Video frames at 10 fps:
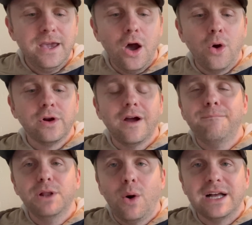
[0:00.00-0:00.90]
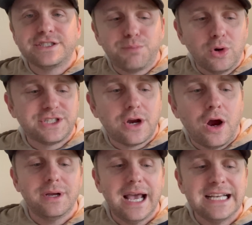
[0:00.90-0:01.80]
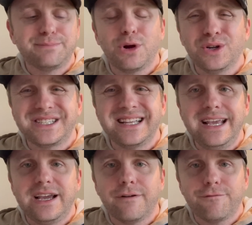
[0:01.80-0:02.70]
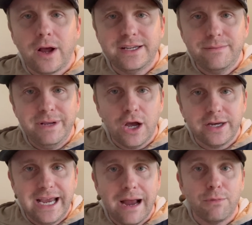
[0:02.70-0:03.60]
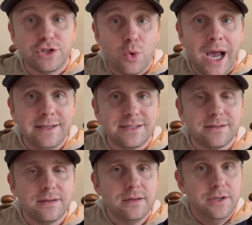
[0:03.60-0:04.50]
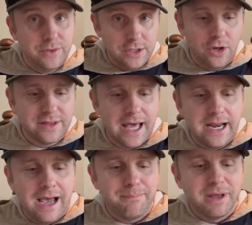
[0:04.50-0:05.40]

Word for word: owner of Blowout Sports Cards has personally confronted me on camera twice. You can look that up.